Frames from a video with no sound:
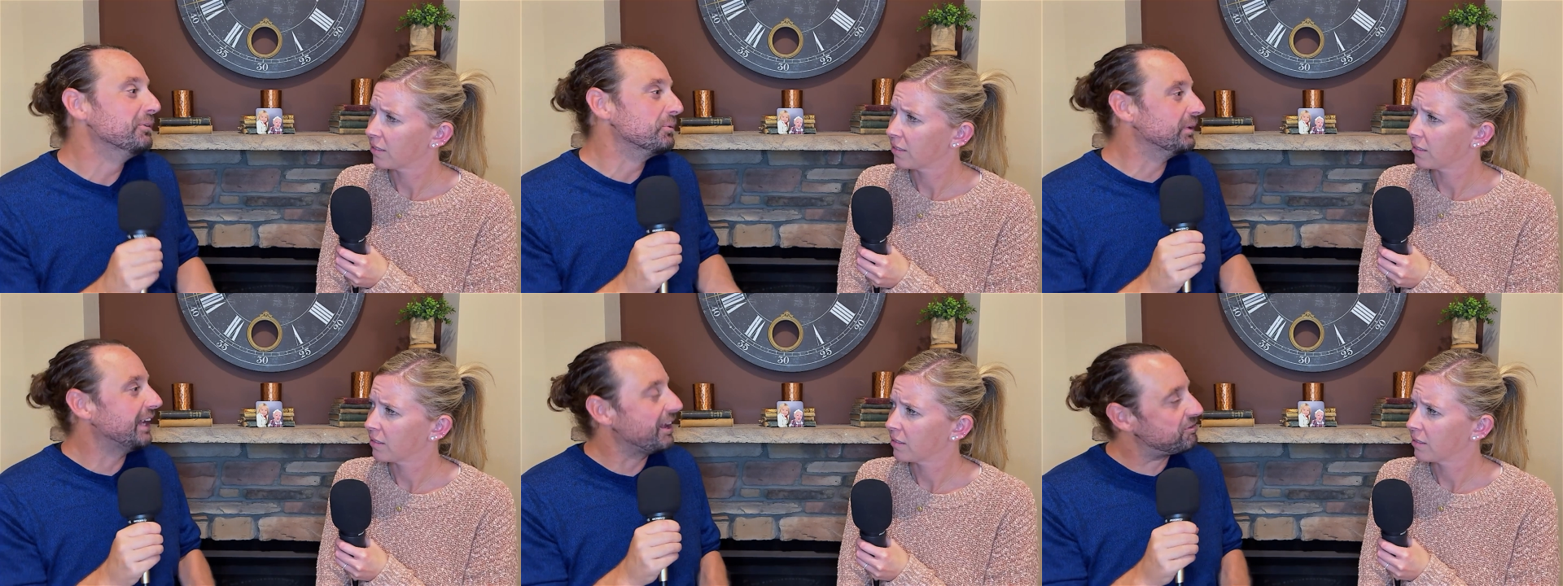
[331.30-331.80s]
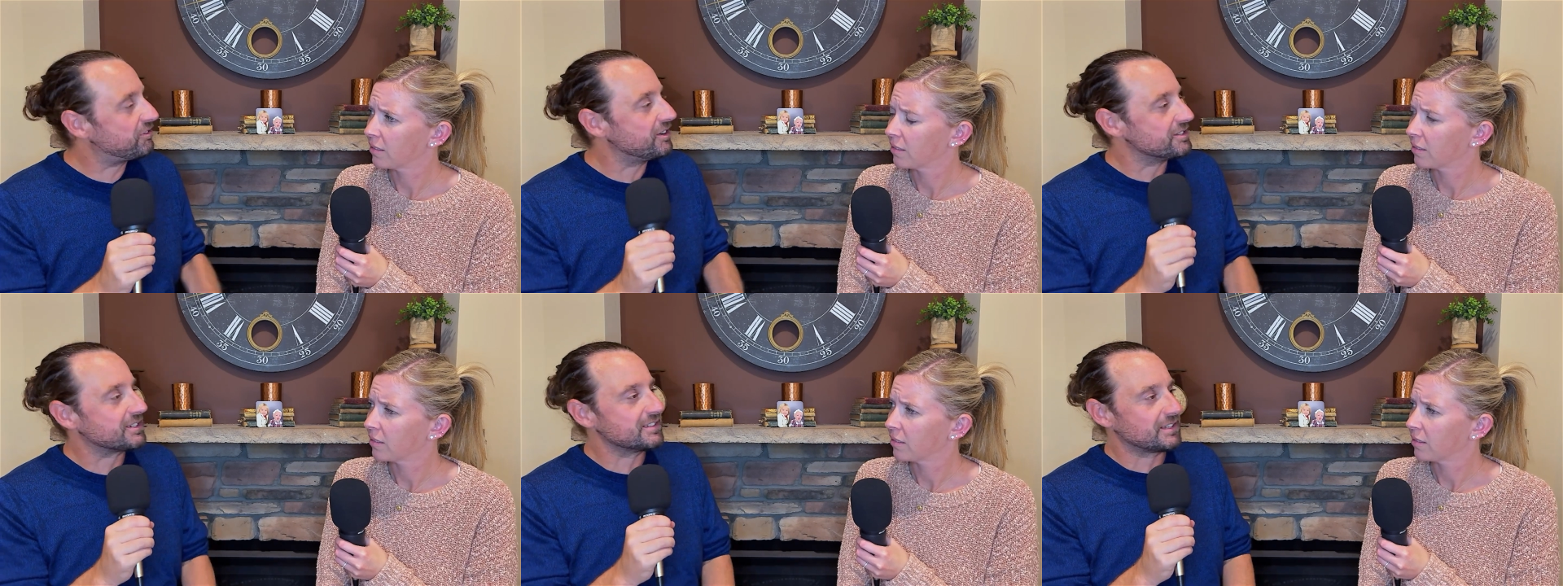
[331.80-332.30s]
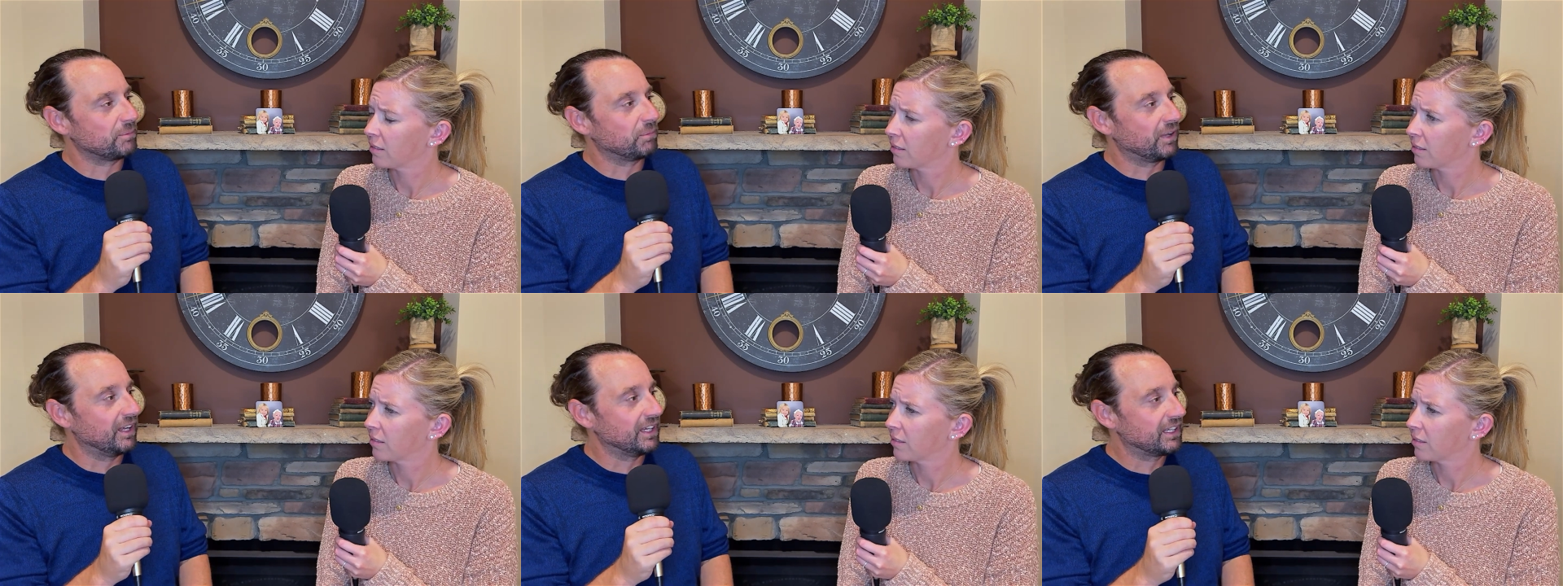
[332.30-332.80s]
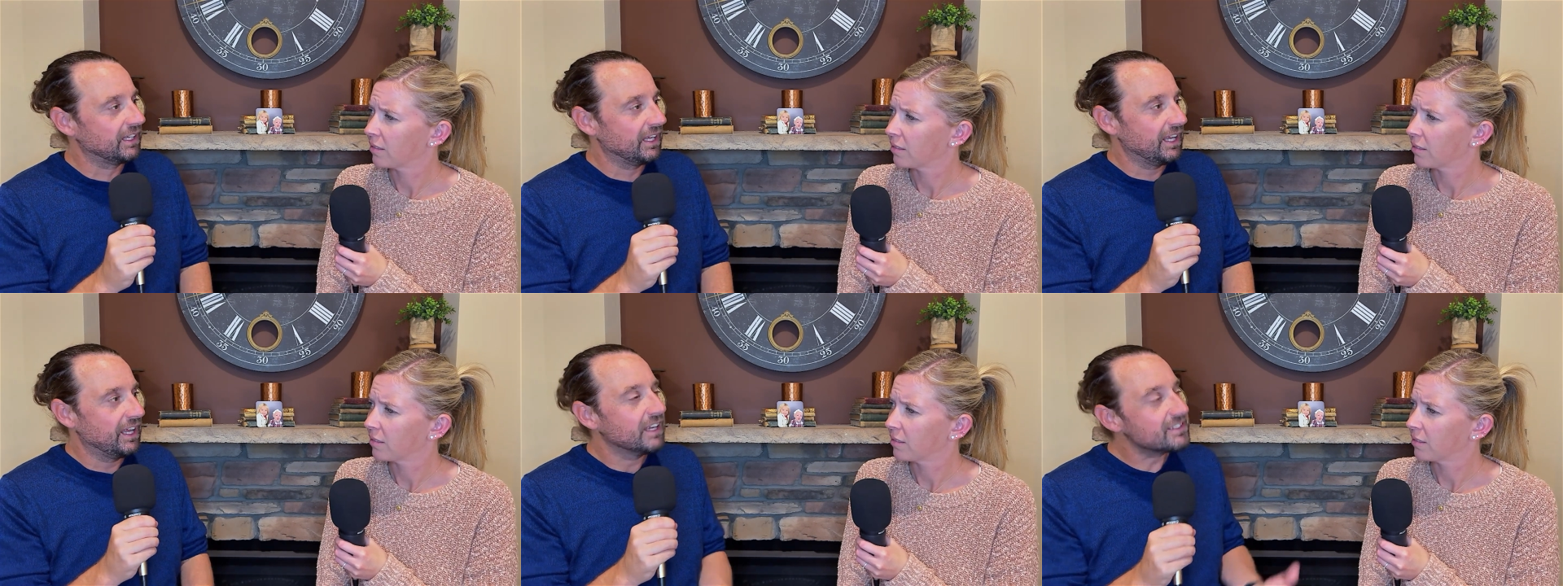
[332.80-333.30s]
Speaker 1: what at first because I'm like
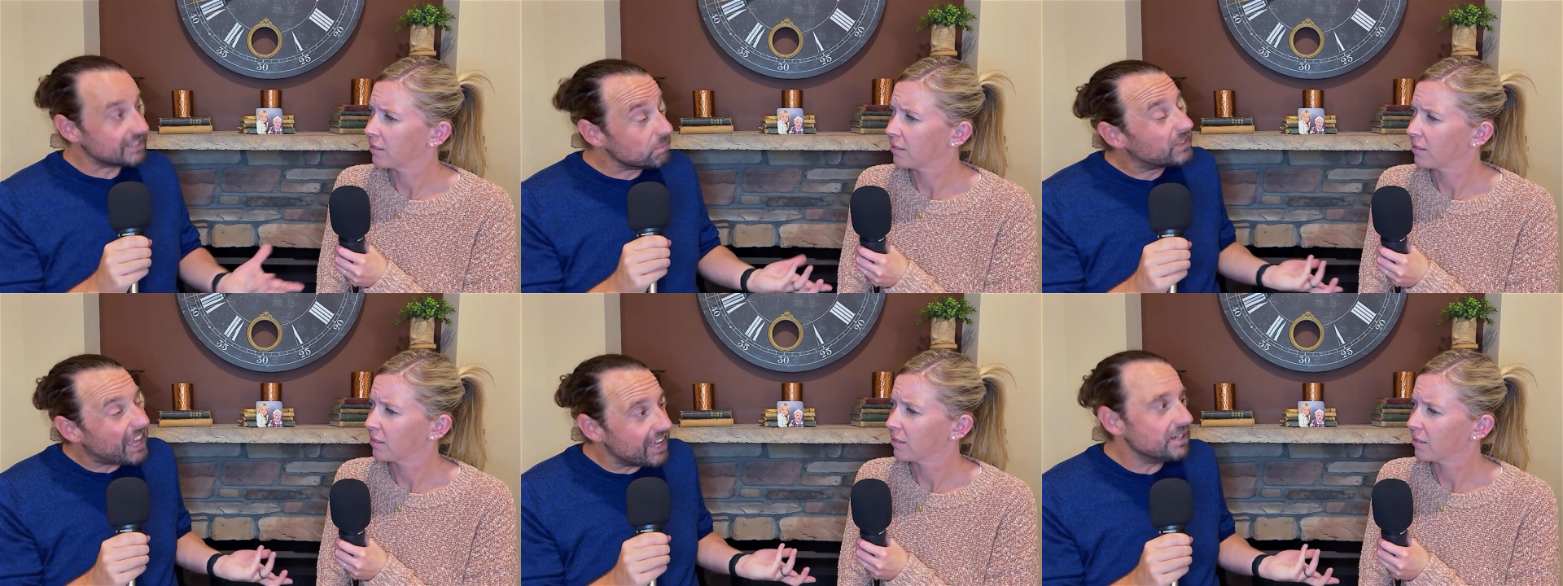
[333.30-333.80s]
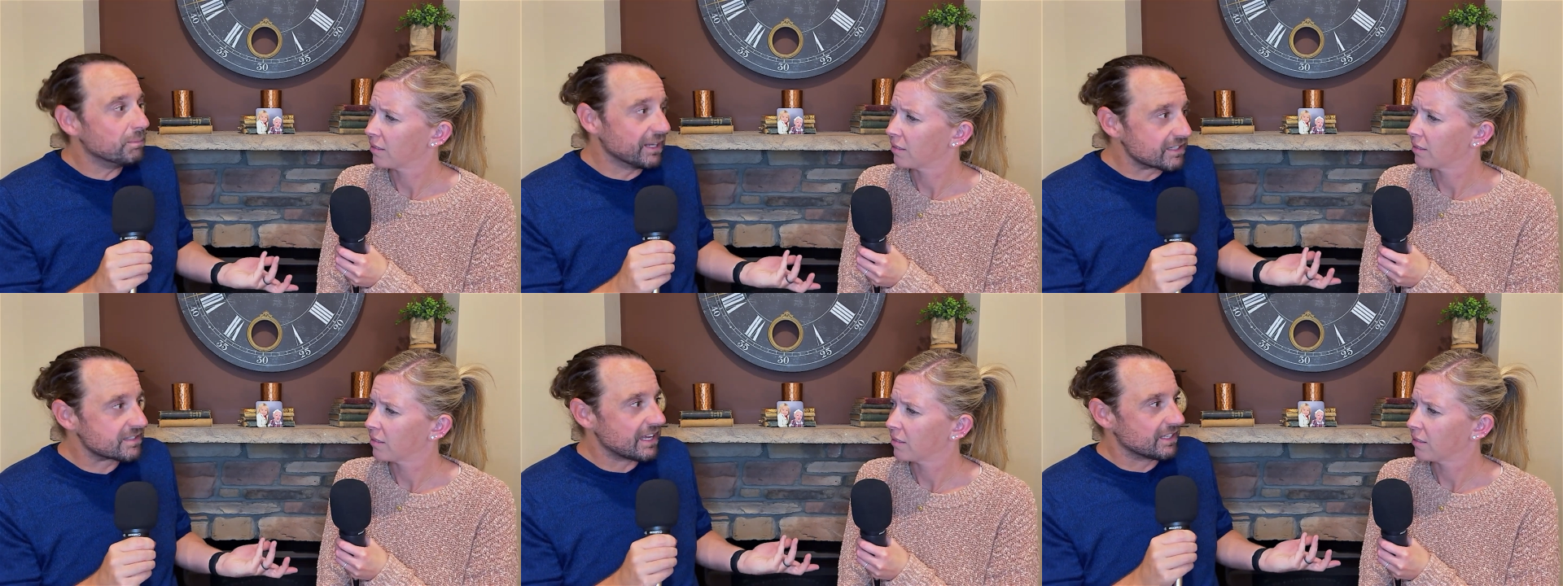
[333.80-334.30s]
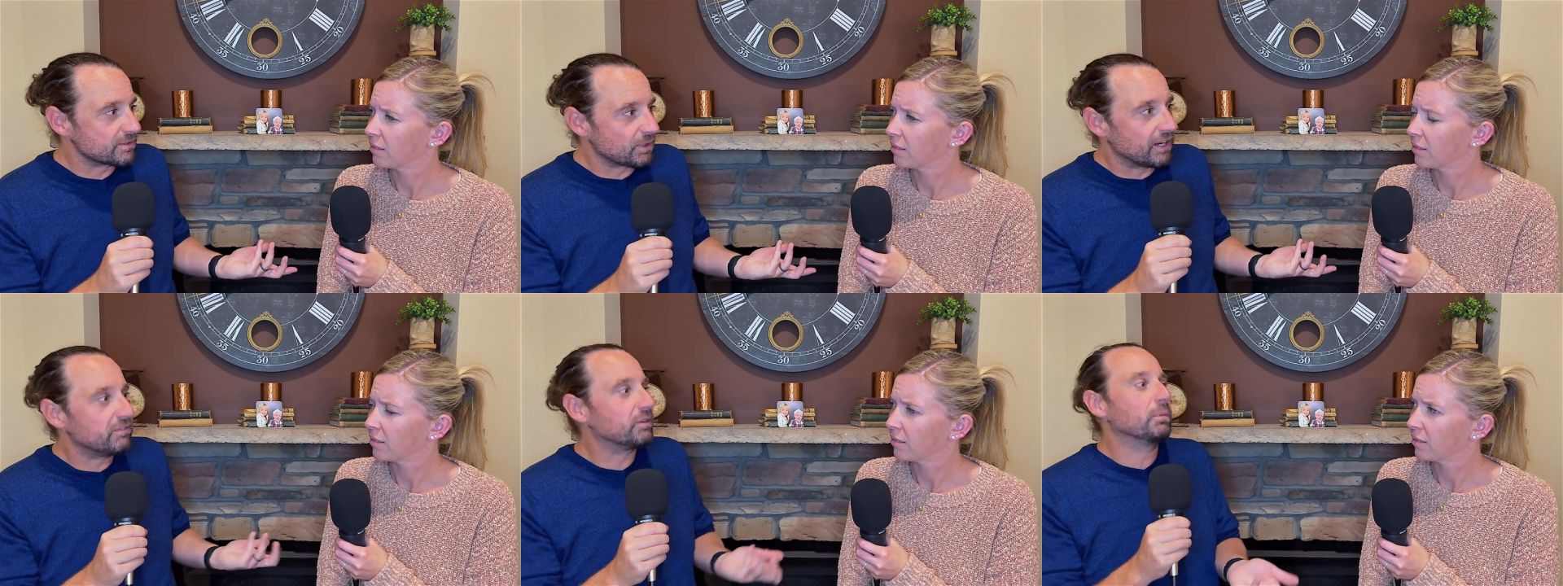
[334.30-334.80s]
because it kind of makes sense, right? From